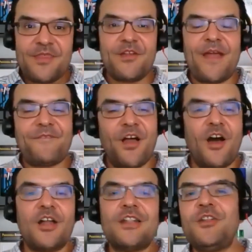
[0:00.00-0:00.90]
There you have to
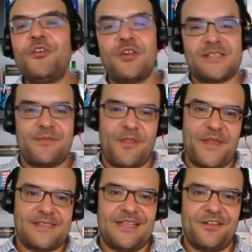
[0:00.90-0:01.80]
unlearn some of the
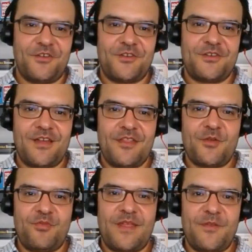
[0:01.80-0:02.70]
things they learned in
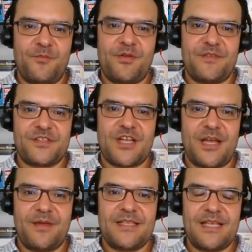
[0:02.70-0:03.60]
their previous job.